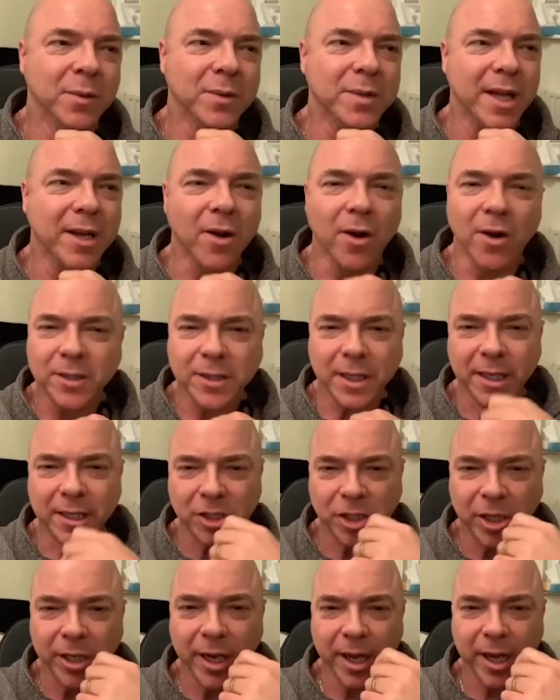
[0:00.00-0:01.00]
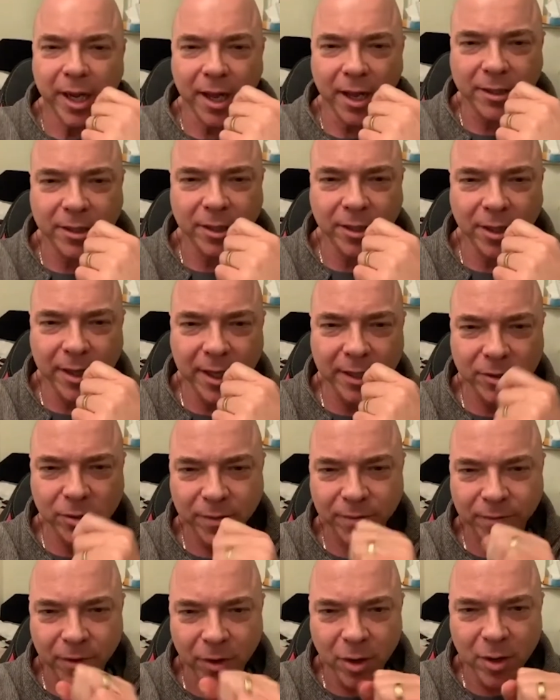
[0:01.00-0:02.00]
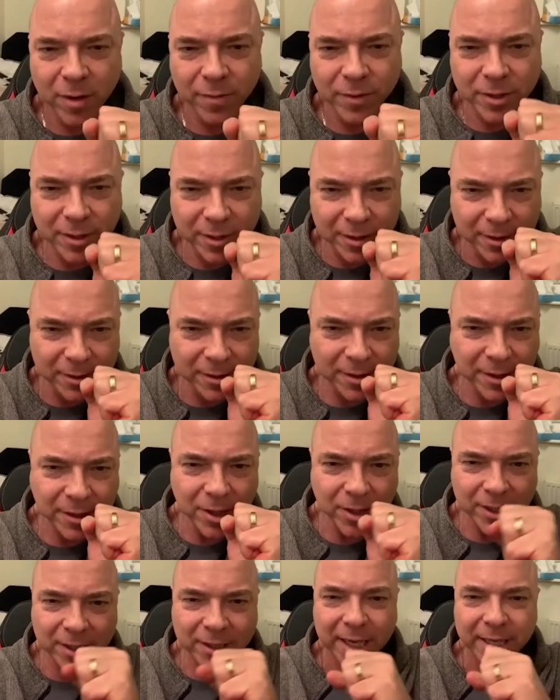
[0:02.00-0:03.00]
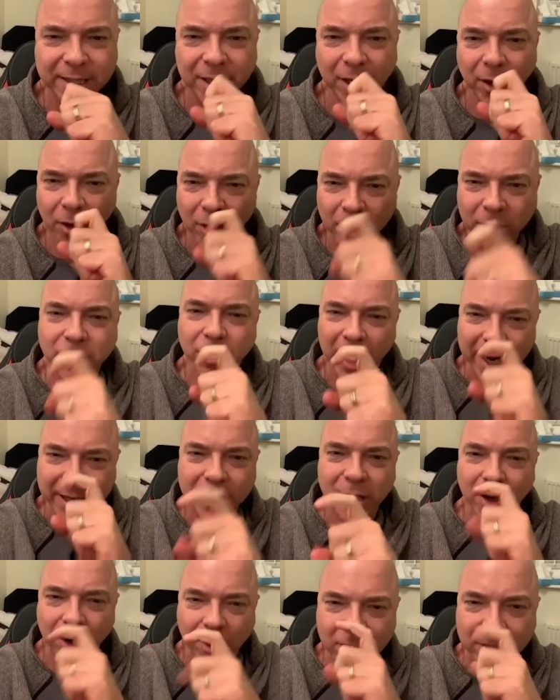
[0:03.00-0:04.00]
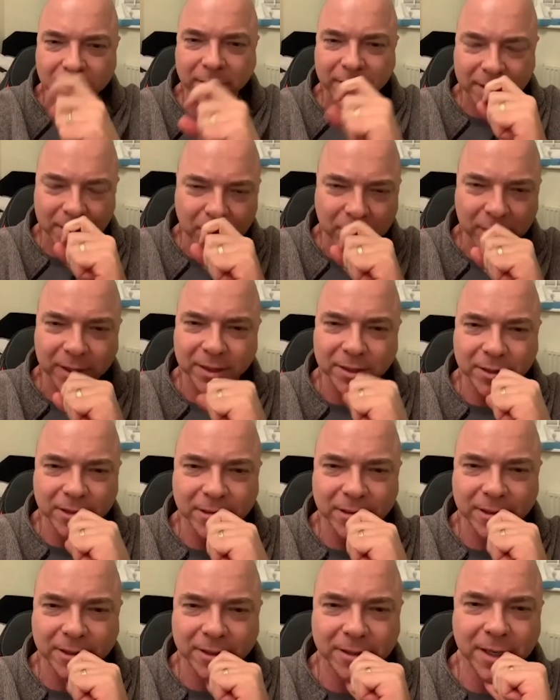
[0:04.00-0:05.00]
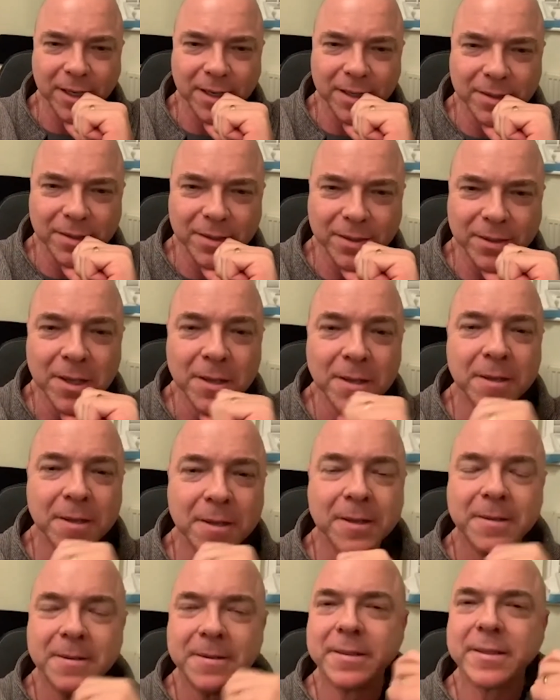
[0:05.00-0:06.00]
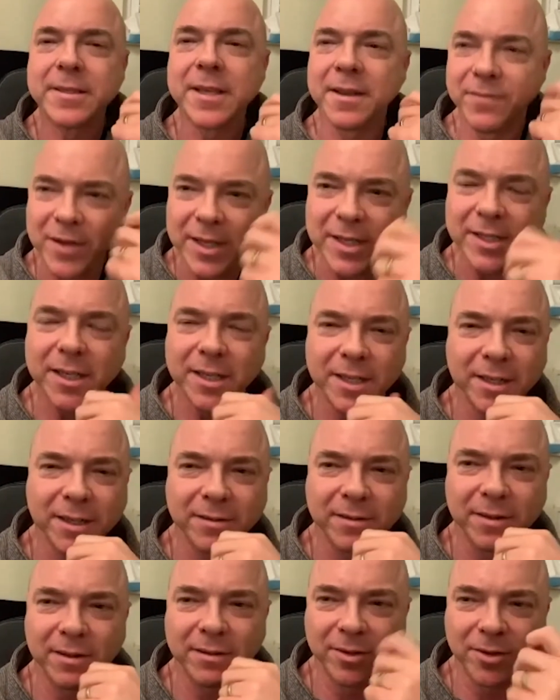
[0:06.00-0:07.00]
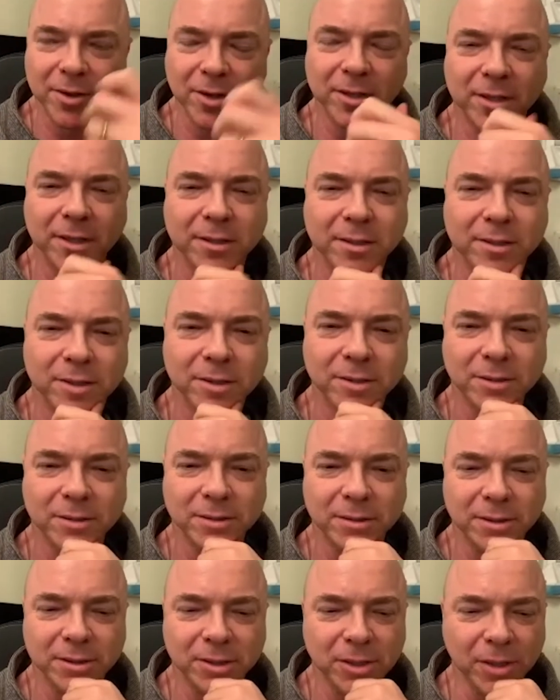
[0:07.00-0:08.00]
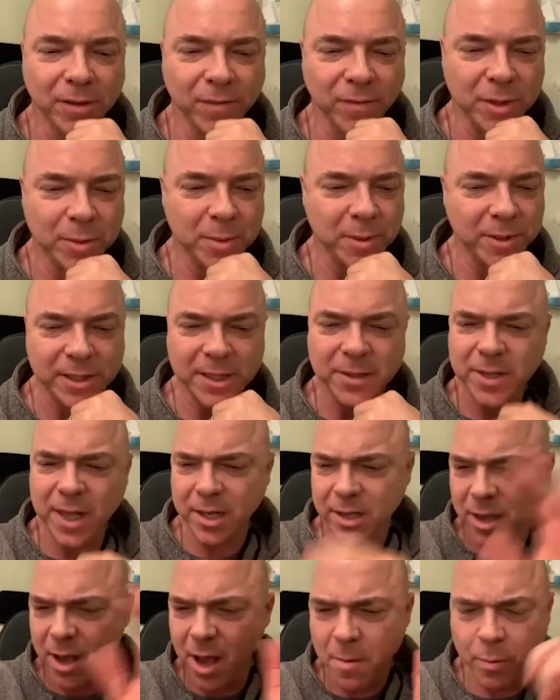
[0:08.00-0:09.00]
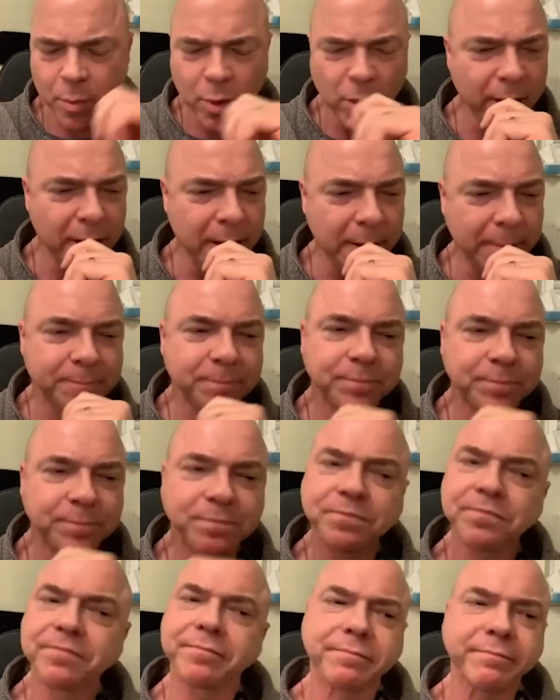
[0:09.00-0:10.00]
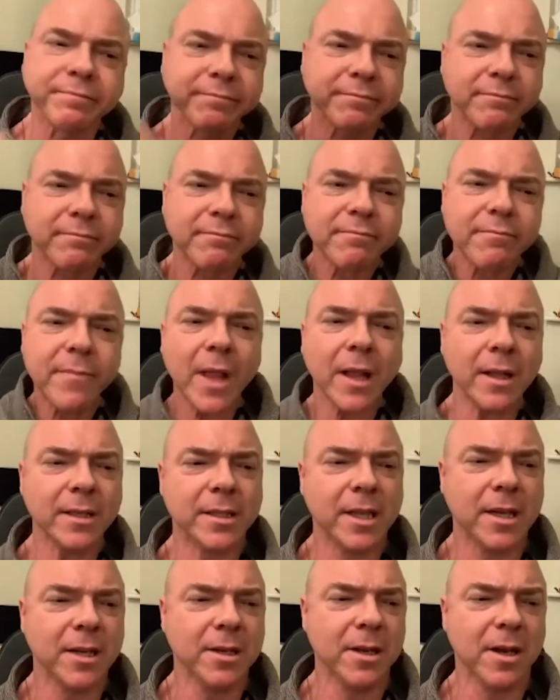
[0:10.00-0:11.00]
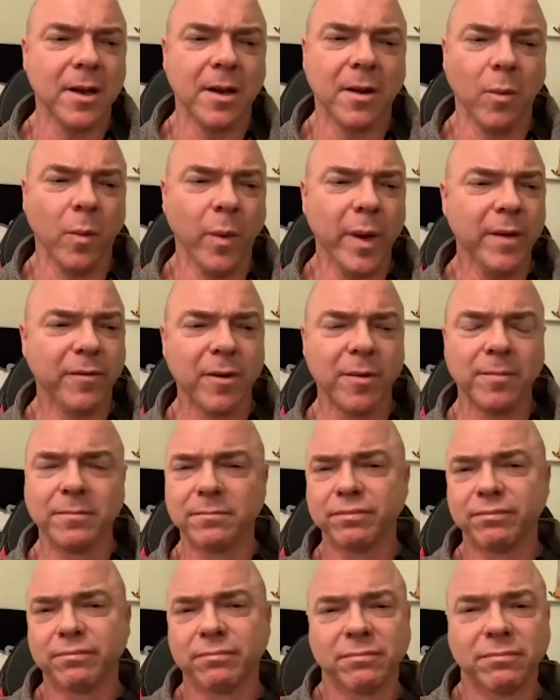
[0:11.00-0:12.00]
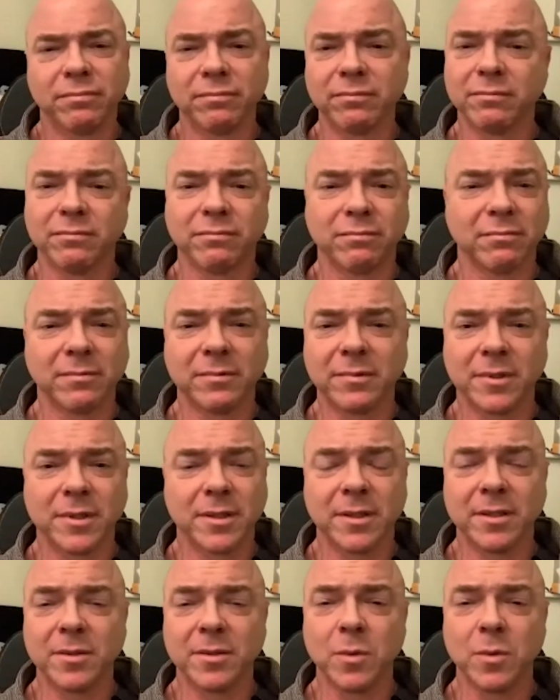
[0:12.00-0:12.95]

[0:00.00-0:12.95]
asking a chick out, that sort of nervous. God, it takes a lot to actually ask someone to go and do. So eventually I got to John Vlismus, and he was like, yeah, put in. So I went from just the